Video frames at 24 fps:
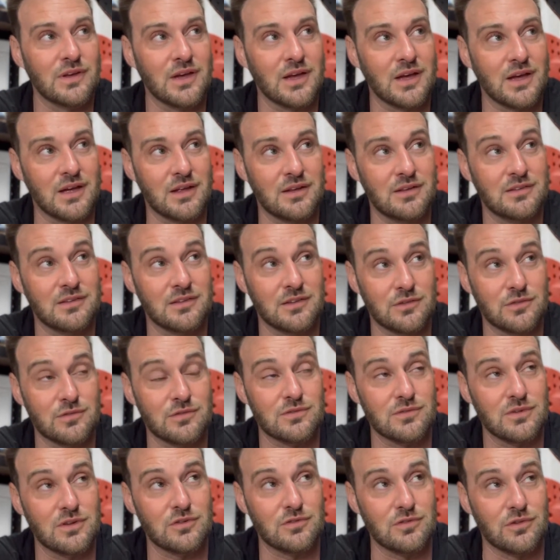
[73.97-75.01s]
and
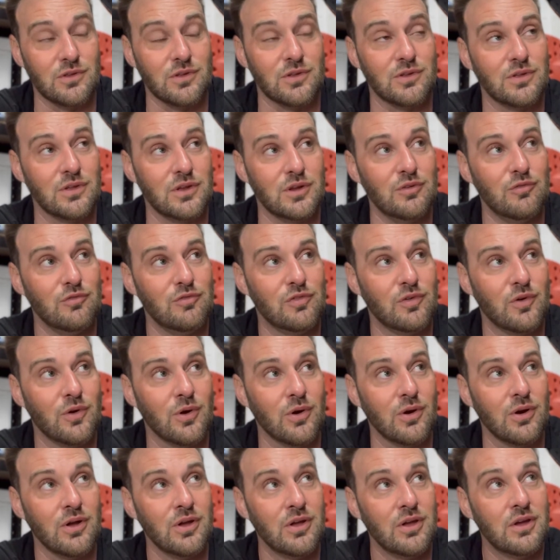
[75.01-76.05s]
it's really clean
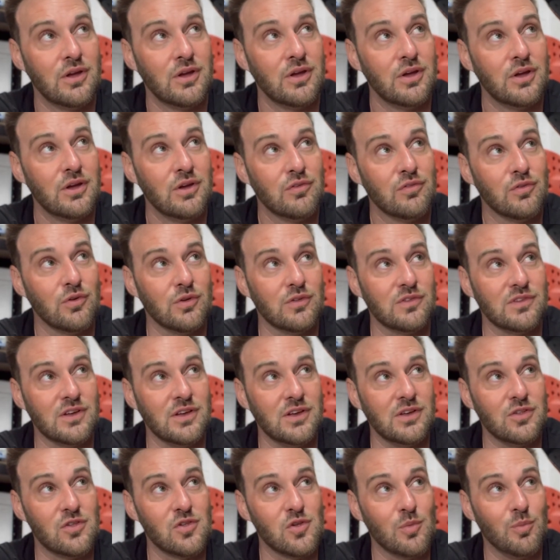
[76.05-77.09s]
for its
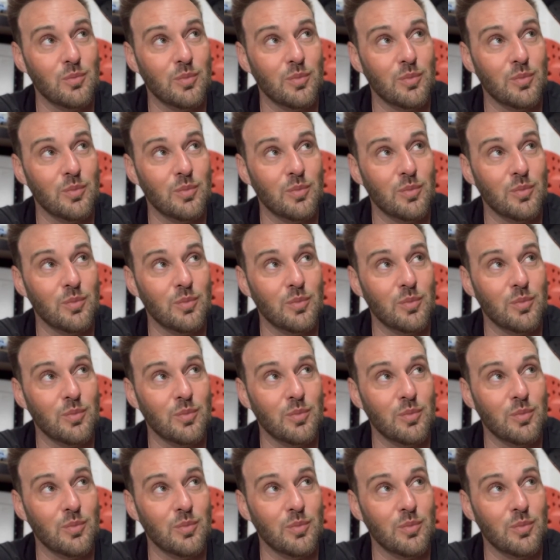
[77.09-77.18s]
age.